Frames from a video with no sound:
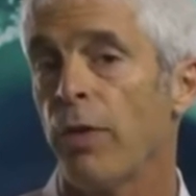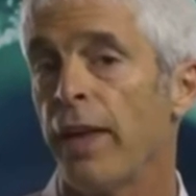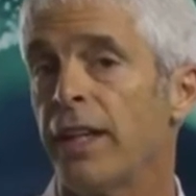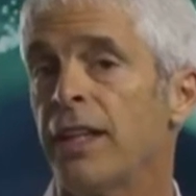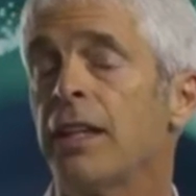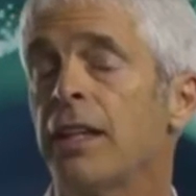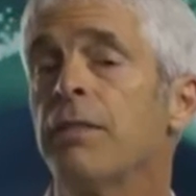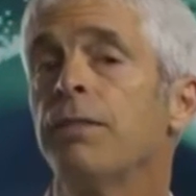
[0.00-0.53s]

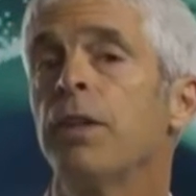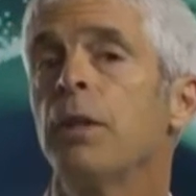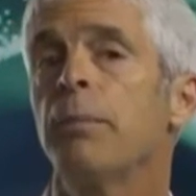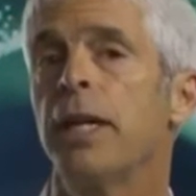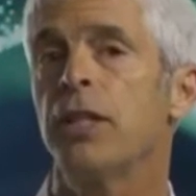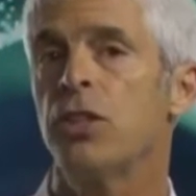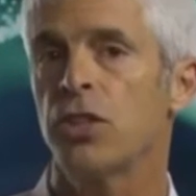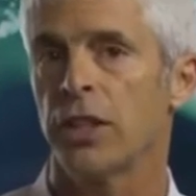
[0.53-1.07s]
So that
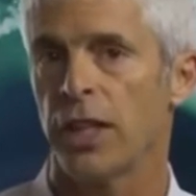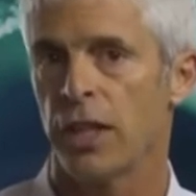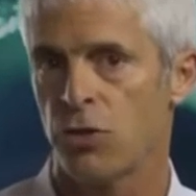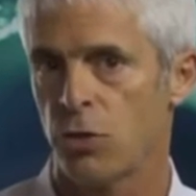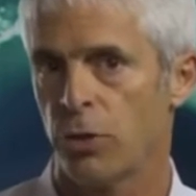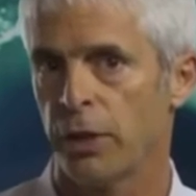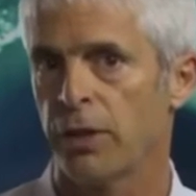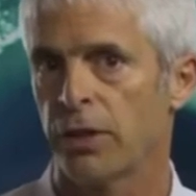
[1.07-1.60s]

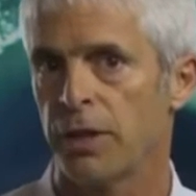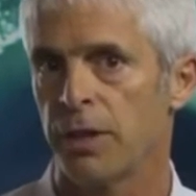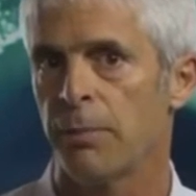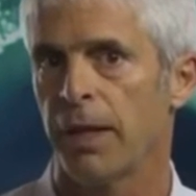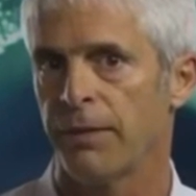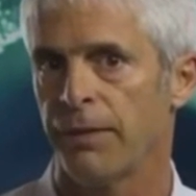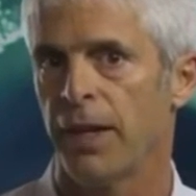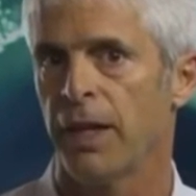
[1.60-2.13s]
inflammation got
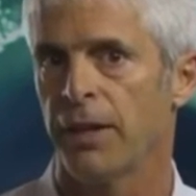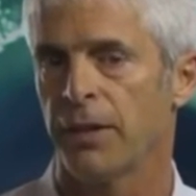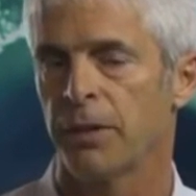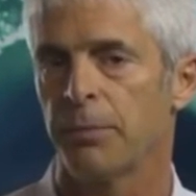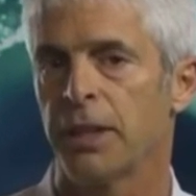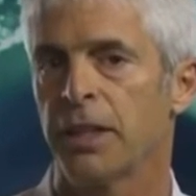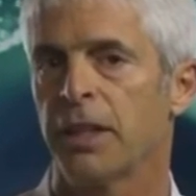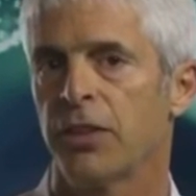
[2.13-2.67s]
triggered in my
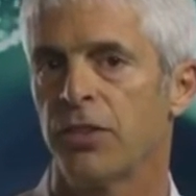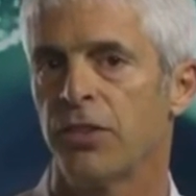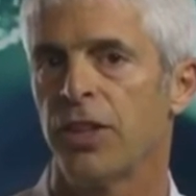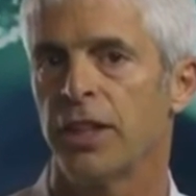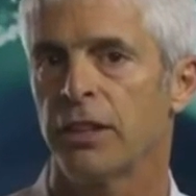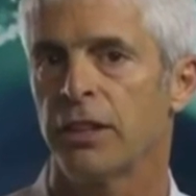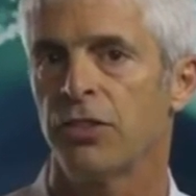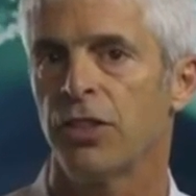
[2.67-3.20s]
father
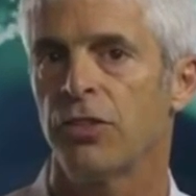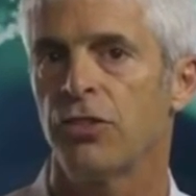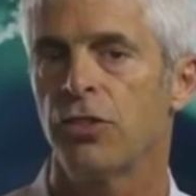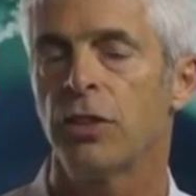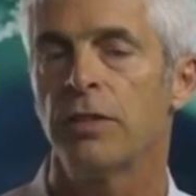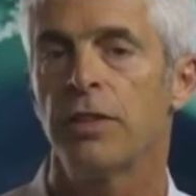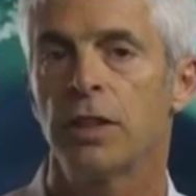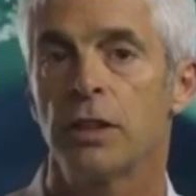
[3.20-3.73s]
because he had a
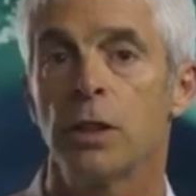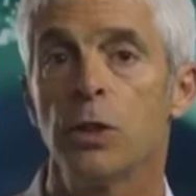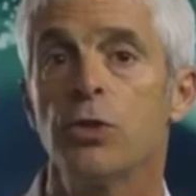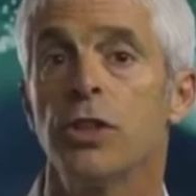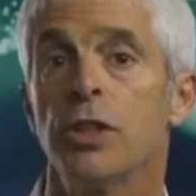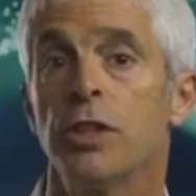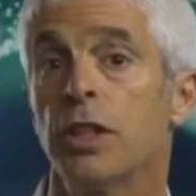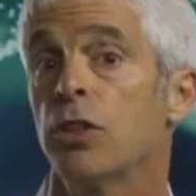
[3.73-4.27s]
sensitivity
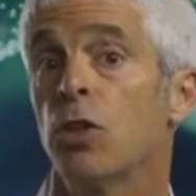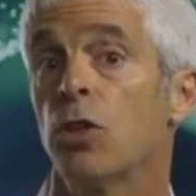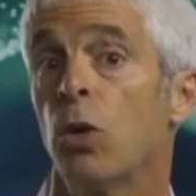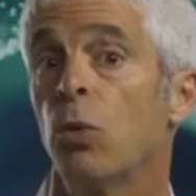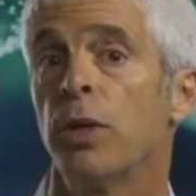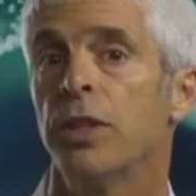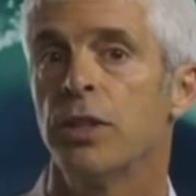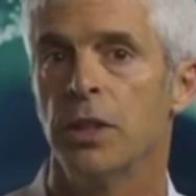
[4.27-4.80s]
to gluten
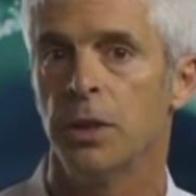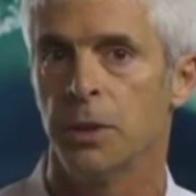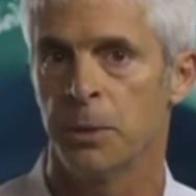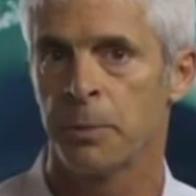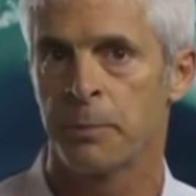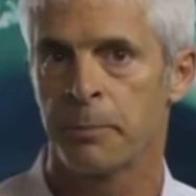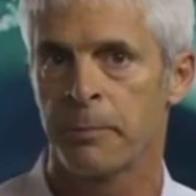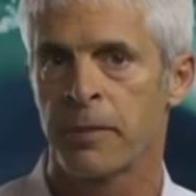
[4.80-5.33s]
that no one
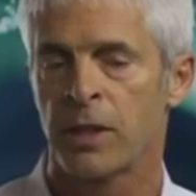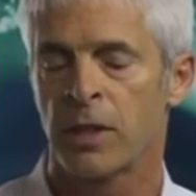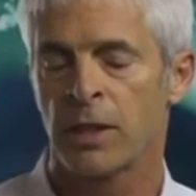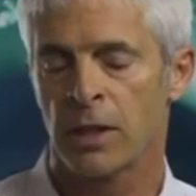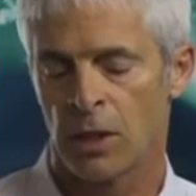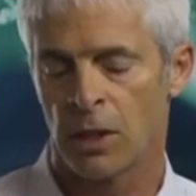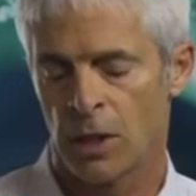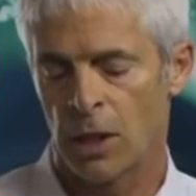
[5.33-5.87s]
knew.
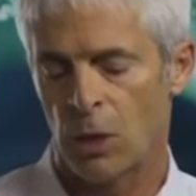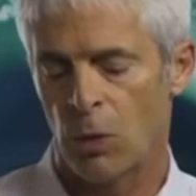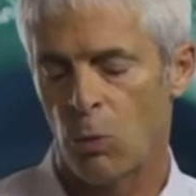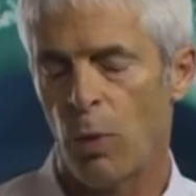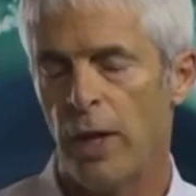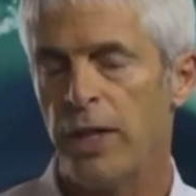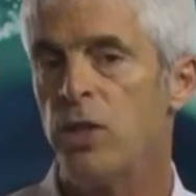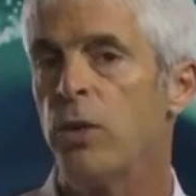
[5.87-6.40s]

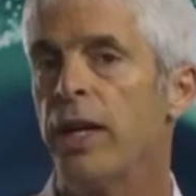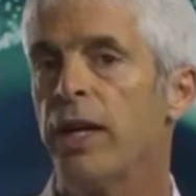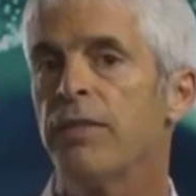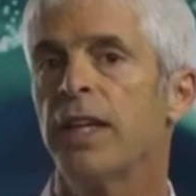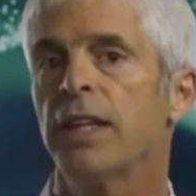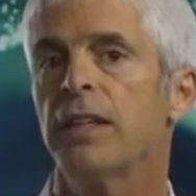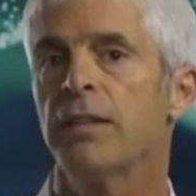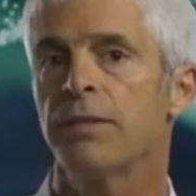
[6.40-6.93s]
When
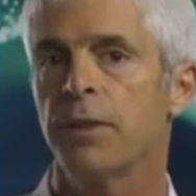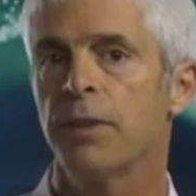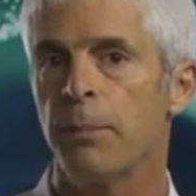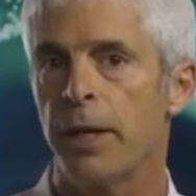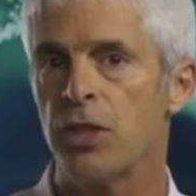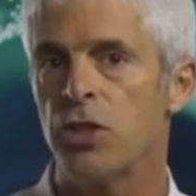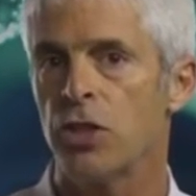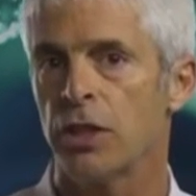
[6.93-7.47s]
you have that
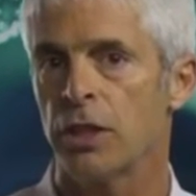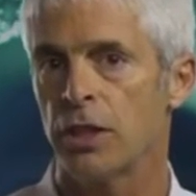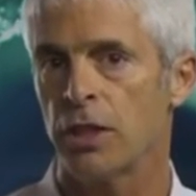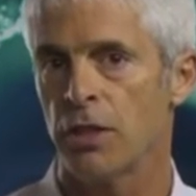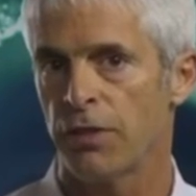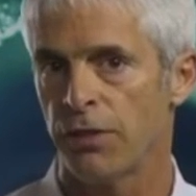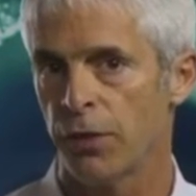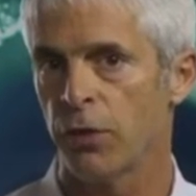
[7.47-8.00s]

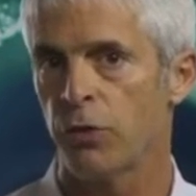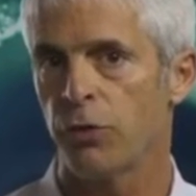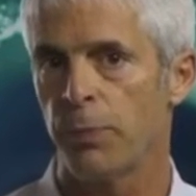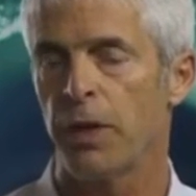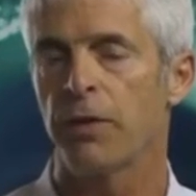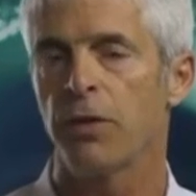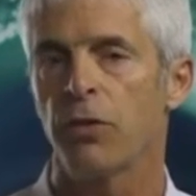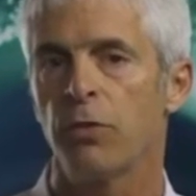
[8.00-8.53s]
inflammation in the
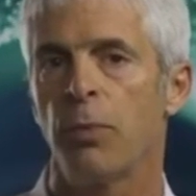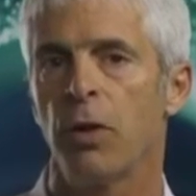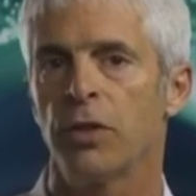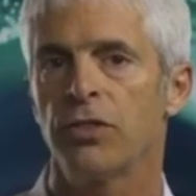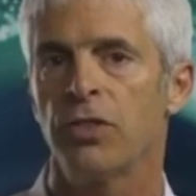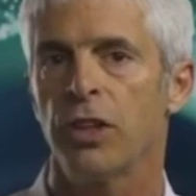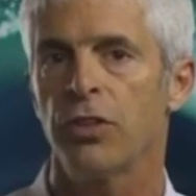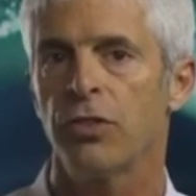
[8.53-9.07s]
first part of the
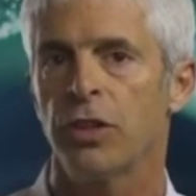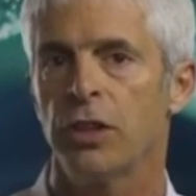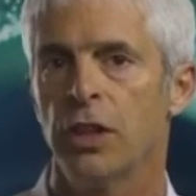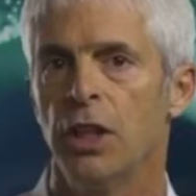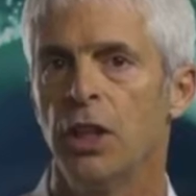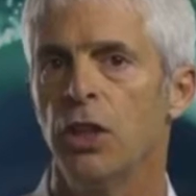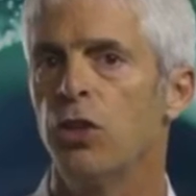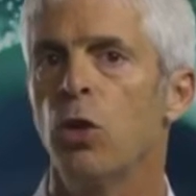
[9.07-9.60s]
small
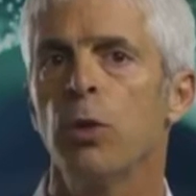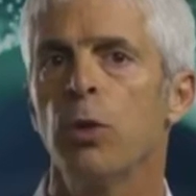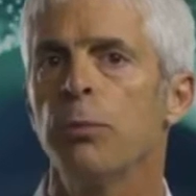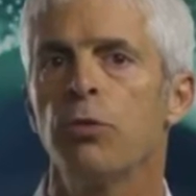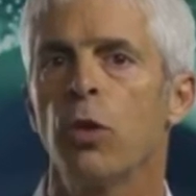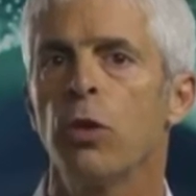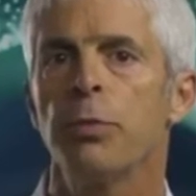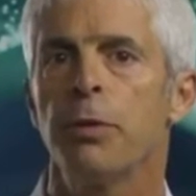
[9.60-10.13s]
intestine,
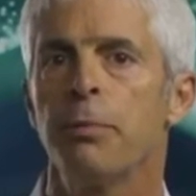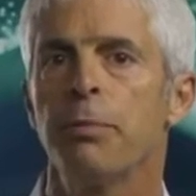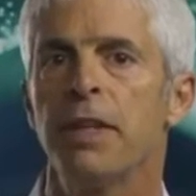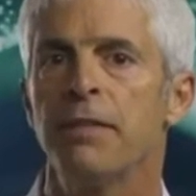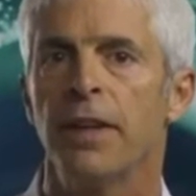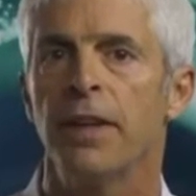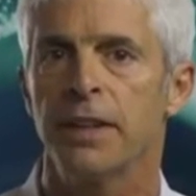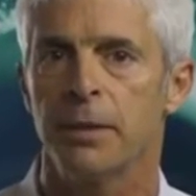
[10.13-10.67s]
you don't absorb
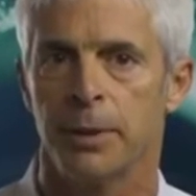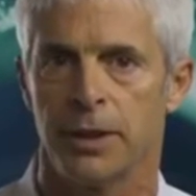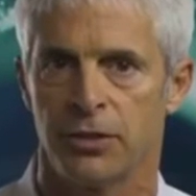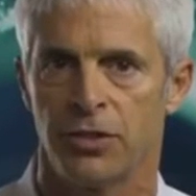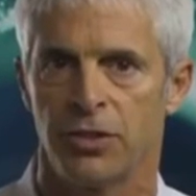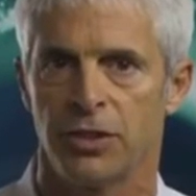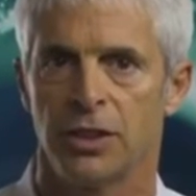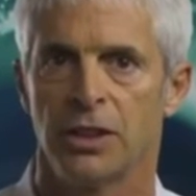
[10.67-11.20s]
your B
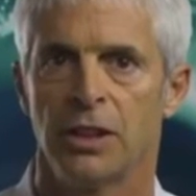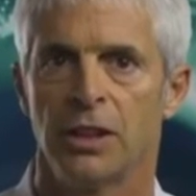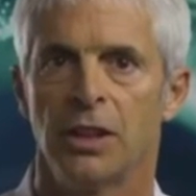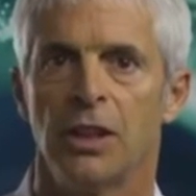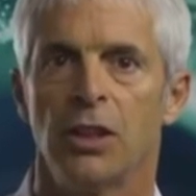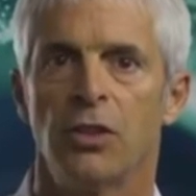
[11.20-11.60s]
vitamins.